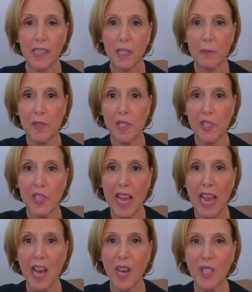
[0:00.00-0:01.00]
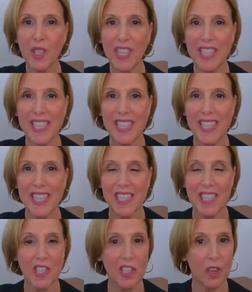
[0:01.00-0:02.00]
Keep the sound
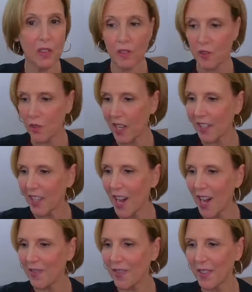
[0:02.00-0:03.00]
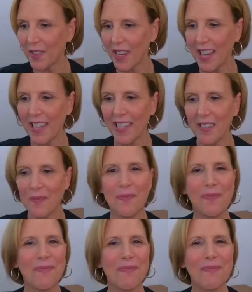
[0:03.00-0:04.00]
consistent. Don't trail off, okay?
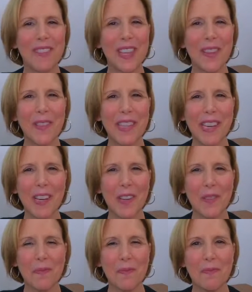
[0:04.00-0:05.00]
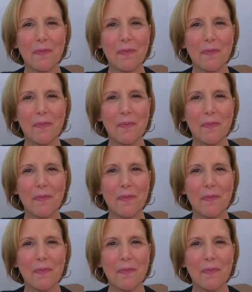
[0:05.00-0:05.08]
Here we go.